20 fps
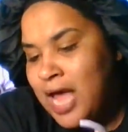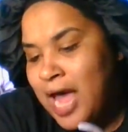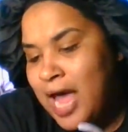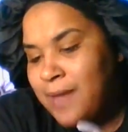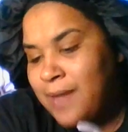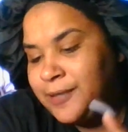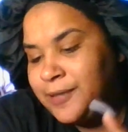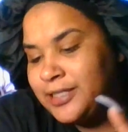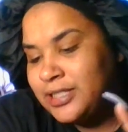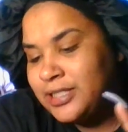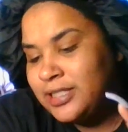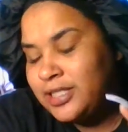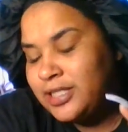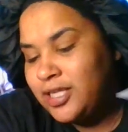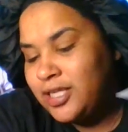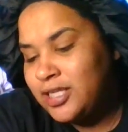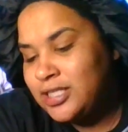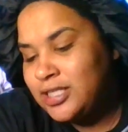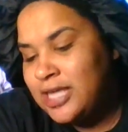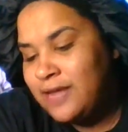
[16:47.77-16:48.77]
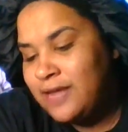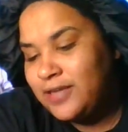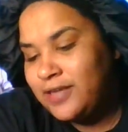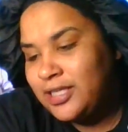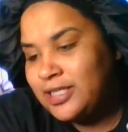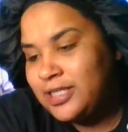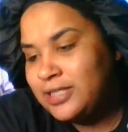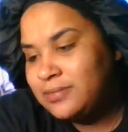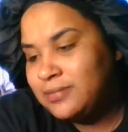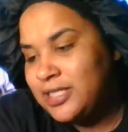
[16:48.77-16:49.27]
High Priestess here. There's
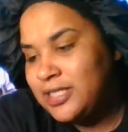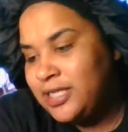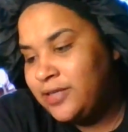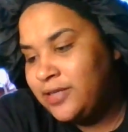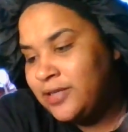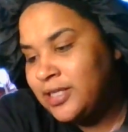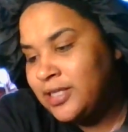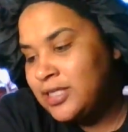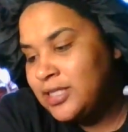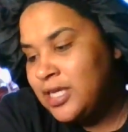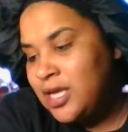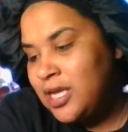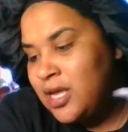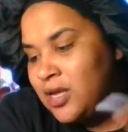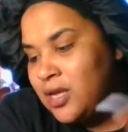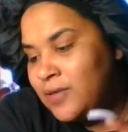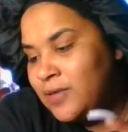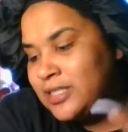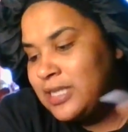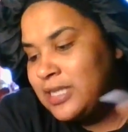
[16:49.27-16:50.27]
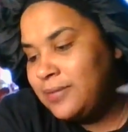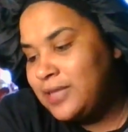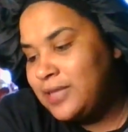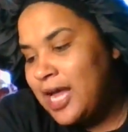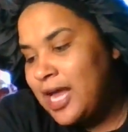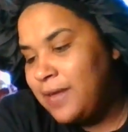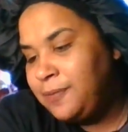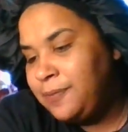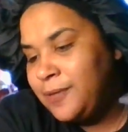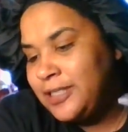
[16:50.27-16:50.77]
definitely some secrets. What's up with the
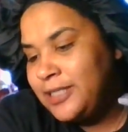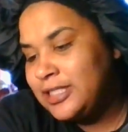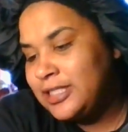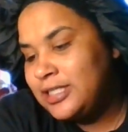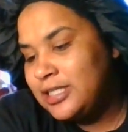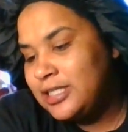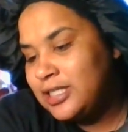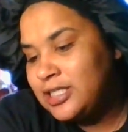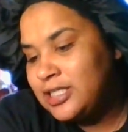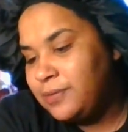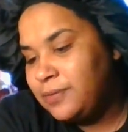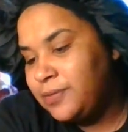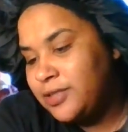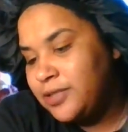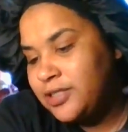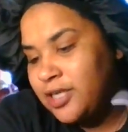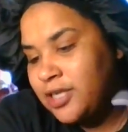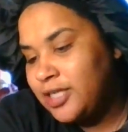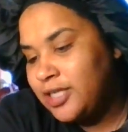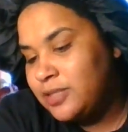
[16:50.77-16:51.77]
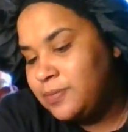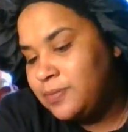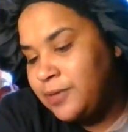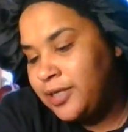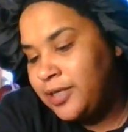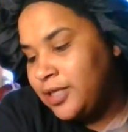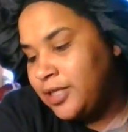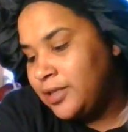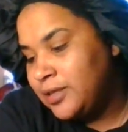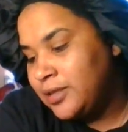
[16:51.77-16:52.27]
High Priestess and the Temperance card
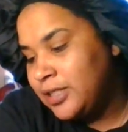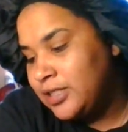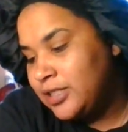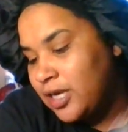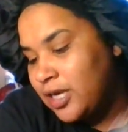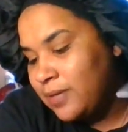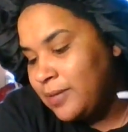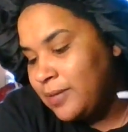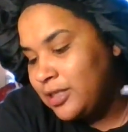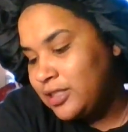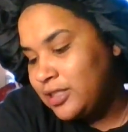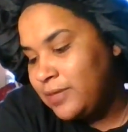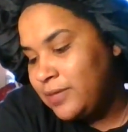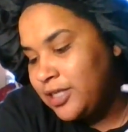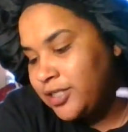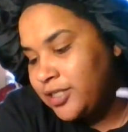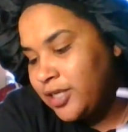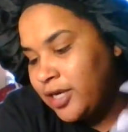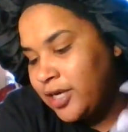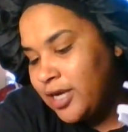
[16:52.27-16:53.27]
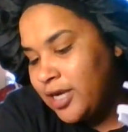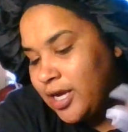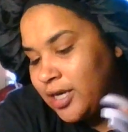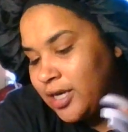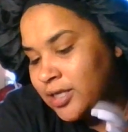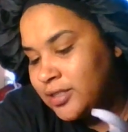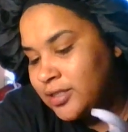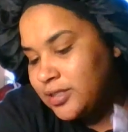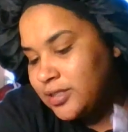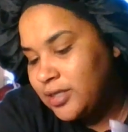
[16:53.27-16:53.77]
spirit? Let's talk about these major
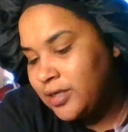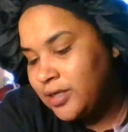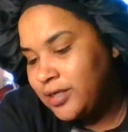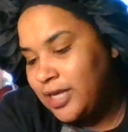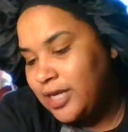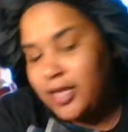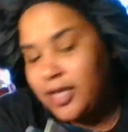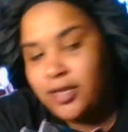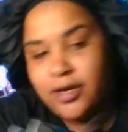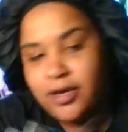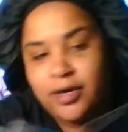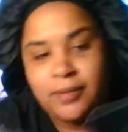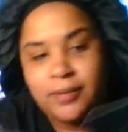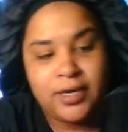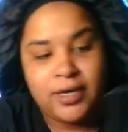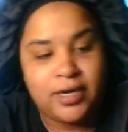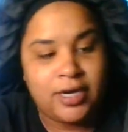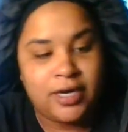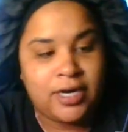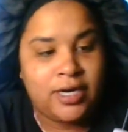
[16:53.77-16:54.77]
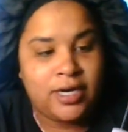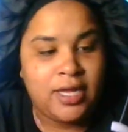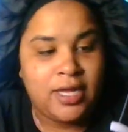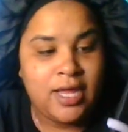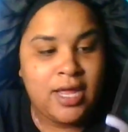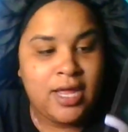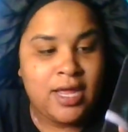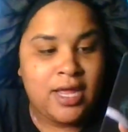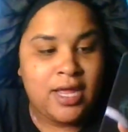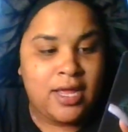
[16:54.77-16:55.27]
arcanas. Okay, and the Hermit card.
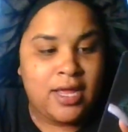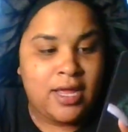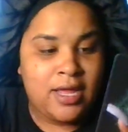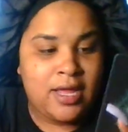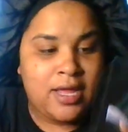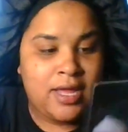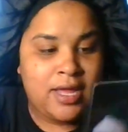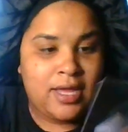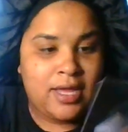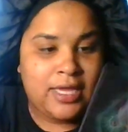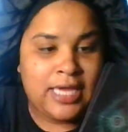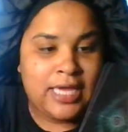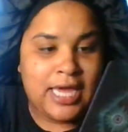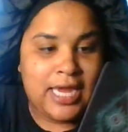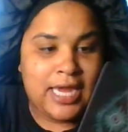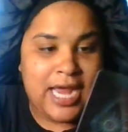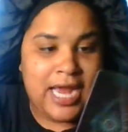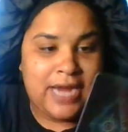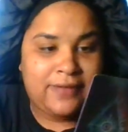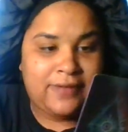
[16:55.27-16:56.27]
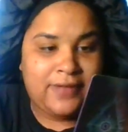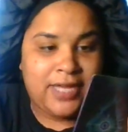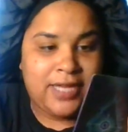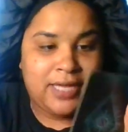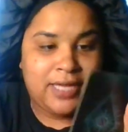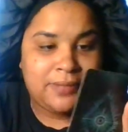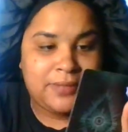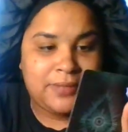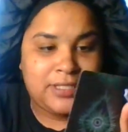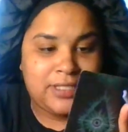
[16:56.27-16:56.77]
Yeah, Knight of
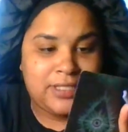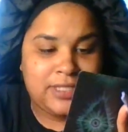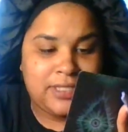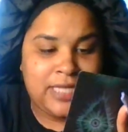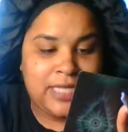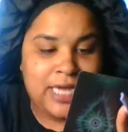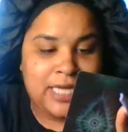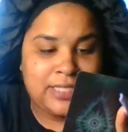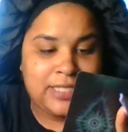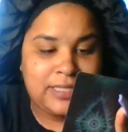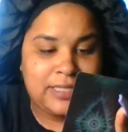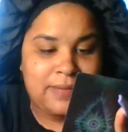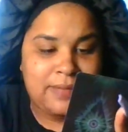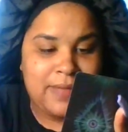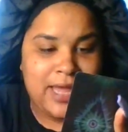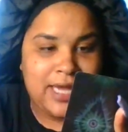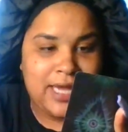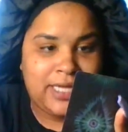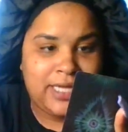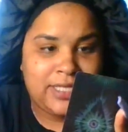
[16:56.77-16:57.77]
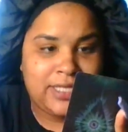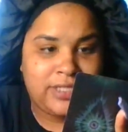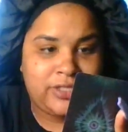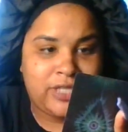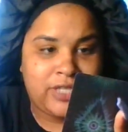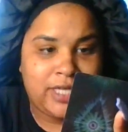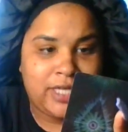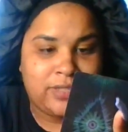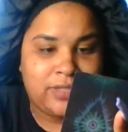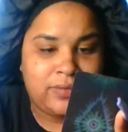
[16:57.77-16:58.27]
Cups. Yeah, somebody is
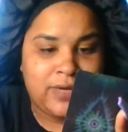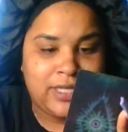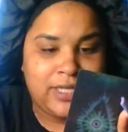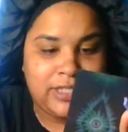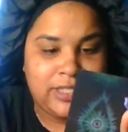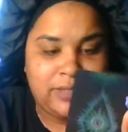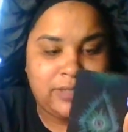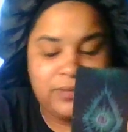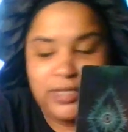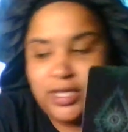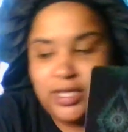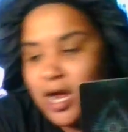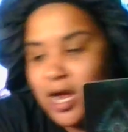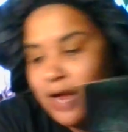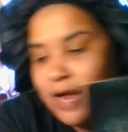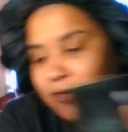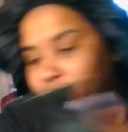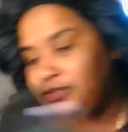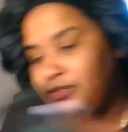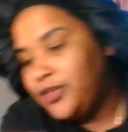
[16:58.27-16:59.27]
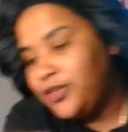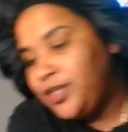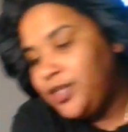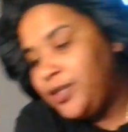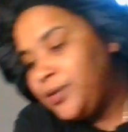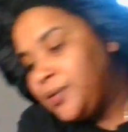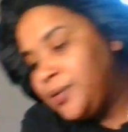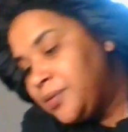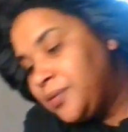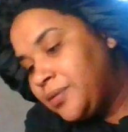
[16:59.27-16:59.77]
trying to rush in with an offer for
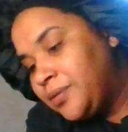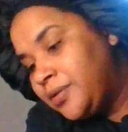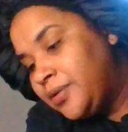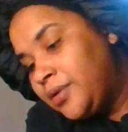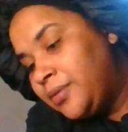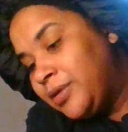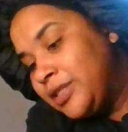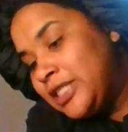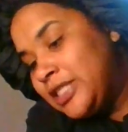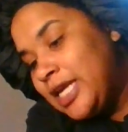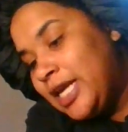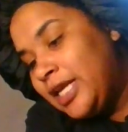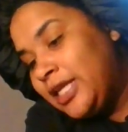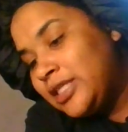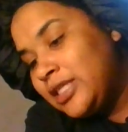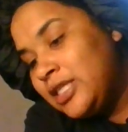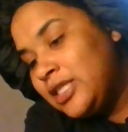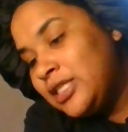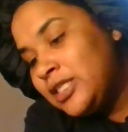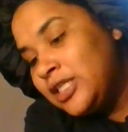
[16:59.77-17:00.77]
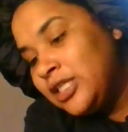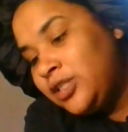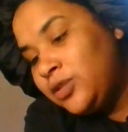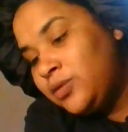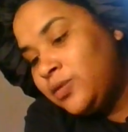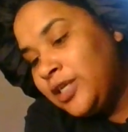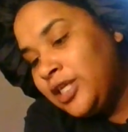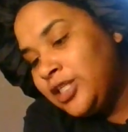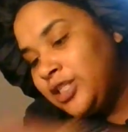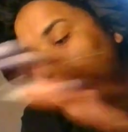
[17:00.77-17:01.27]
you. Pertaining to this
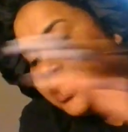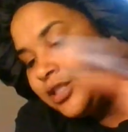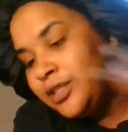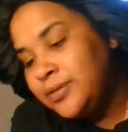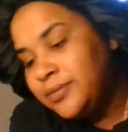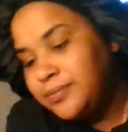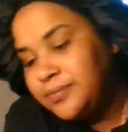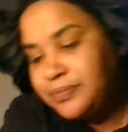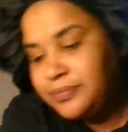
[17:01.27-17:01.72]
situation.